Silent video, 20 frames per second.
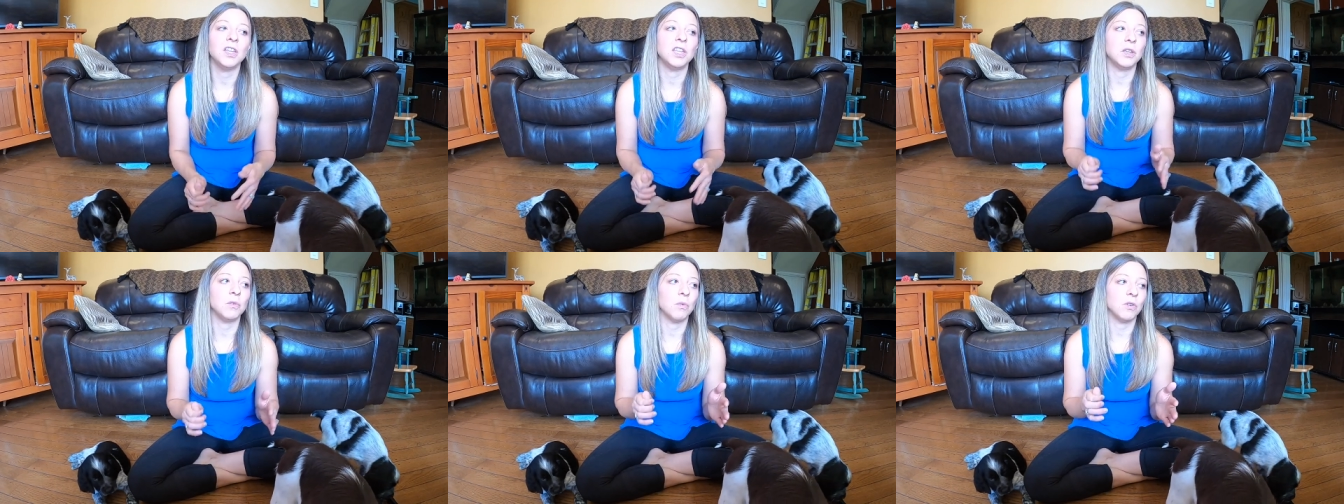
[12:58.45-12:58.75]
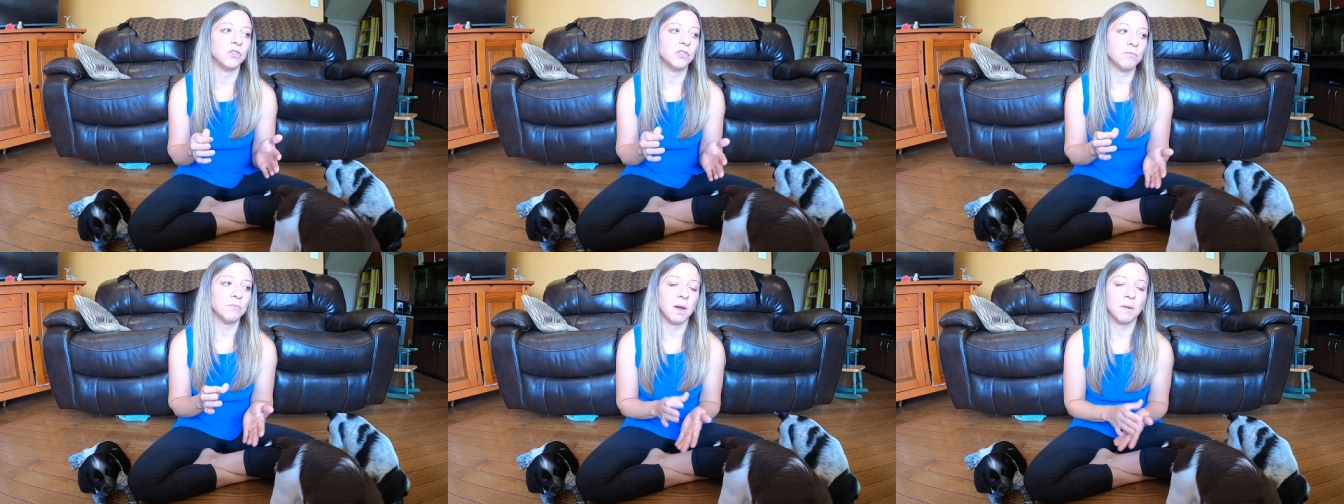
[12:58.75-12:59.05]
You
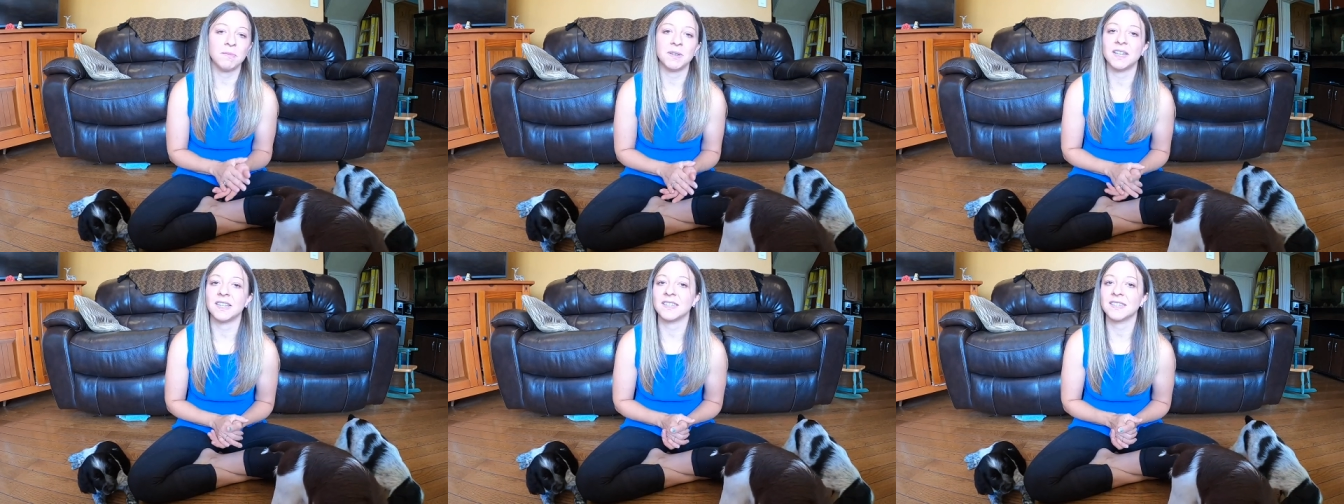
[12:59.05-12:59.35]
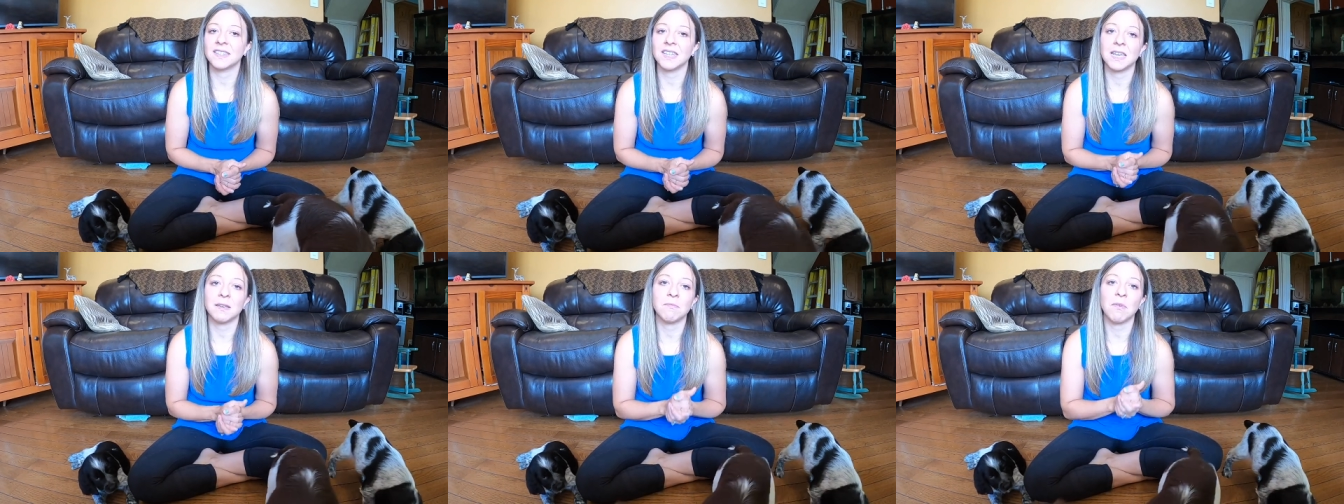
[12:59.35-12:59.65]
want your puppy to
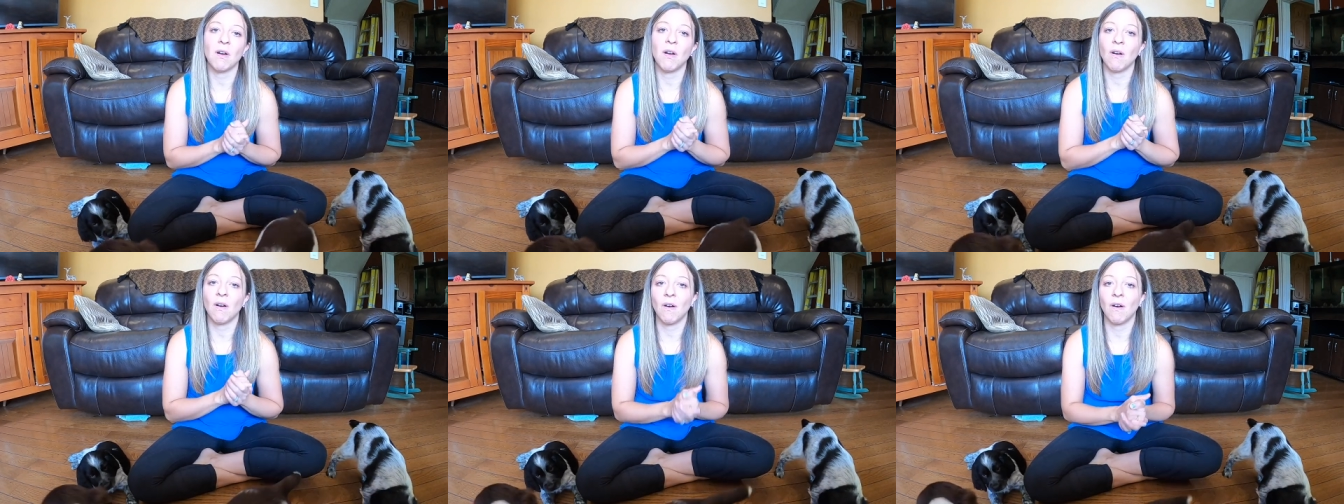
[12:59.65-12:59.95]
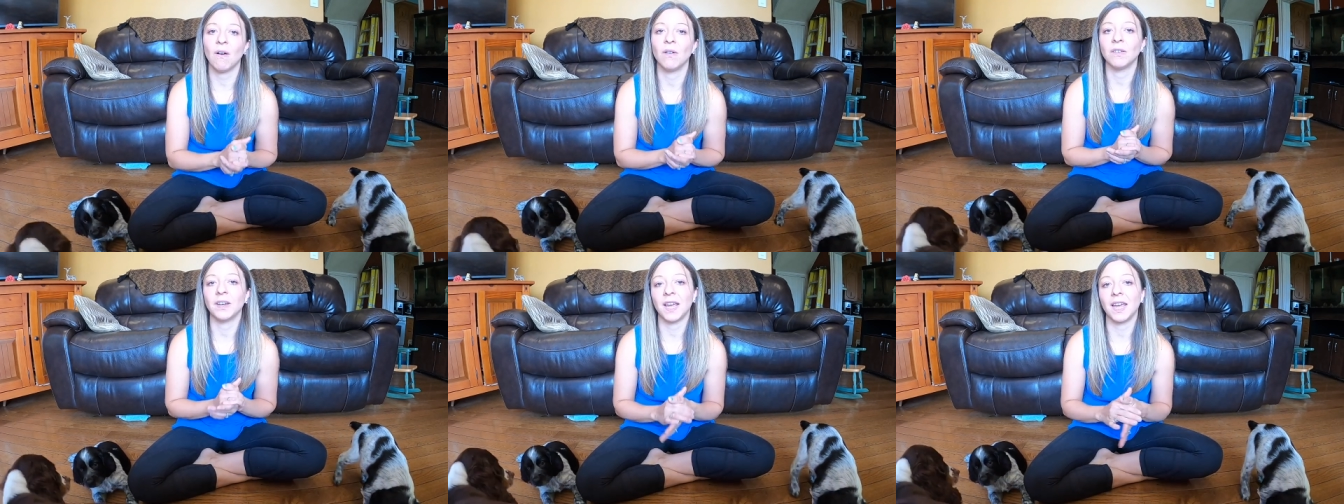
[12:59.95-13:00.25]
sleep
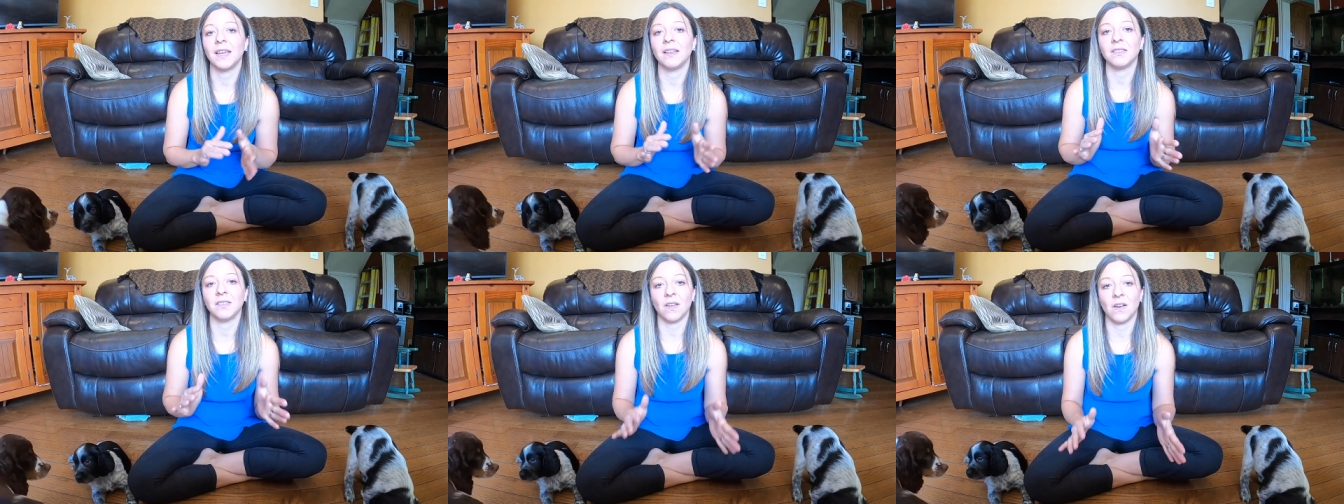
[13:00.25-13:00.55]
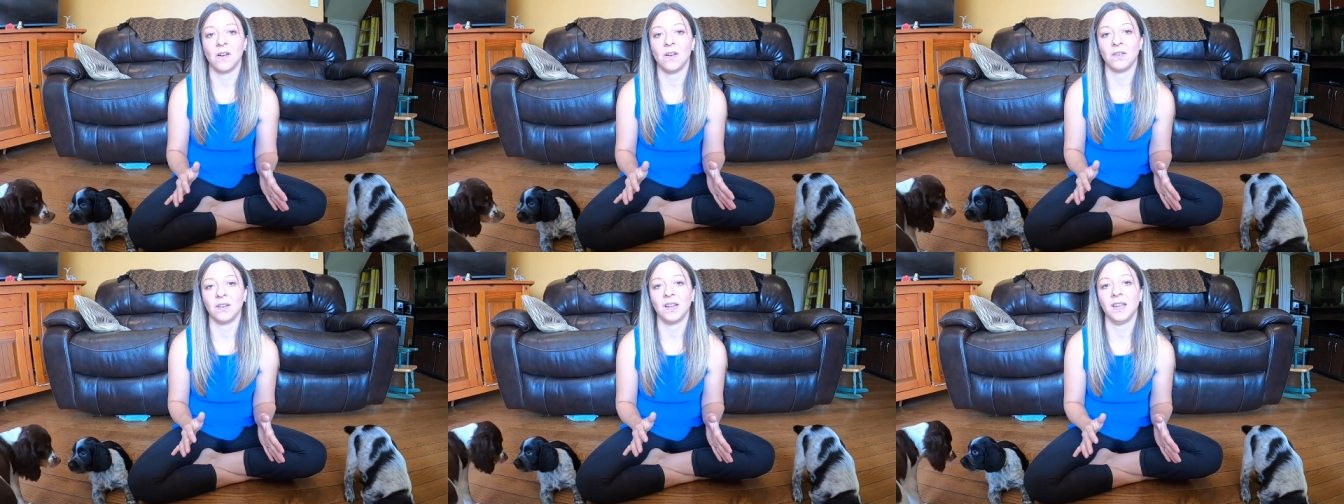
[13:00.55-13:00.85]
all night
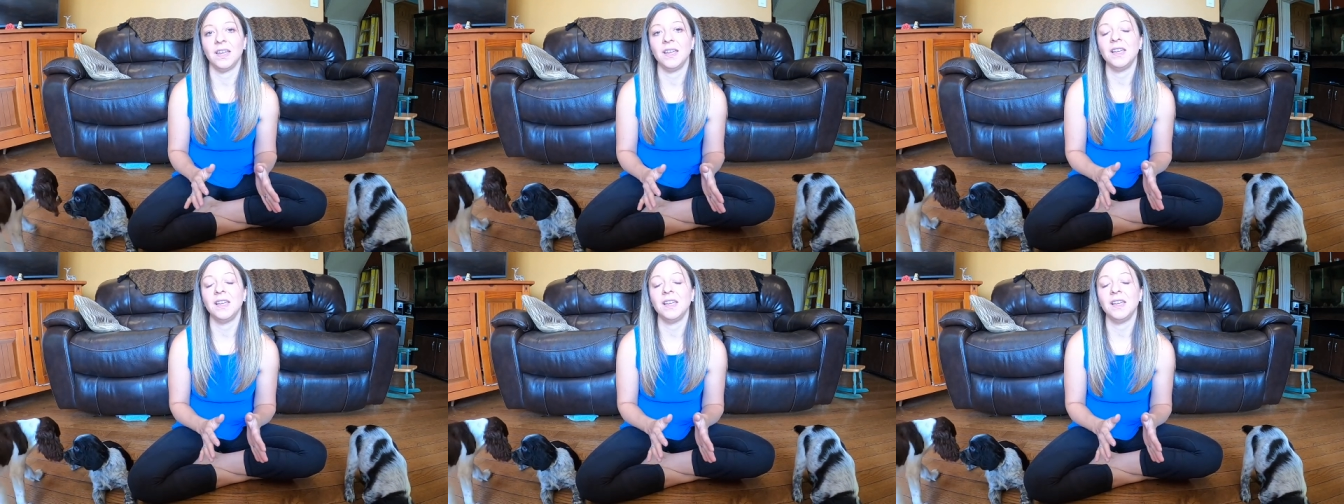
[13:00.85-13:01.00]
long.